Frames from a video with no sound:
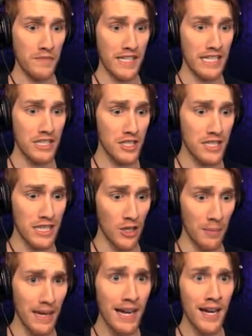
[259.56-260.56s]
Did he just
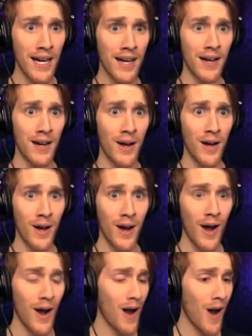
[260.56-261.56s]
kill me?
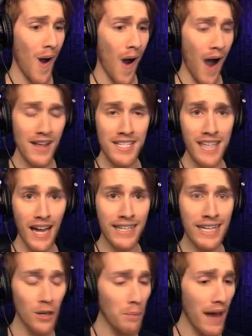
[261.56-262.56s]
I just got
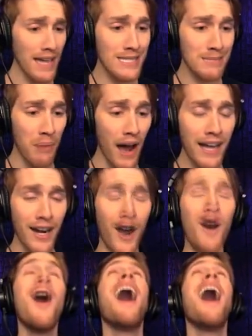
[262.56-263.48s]
killed by a spider!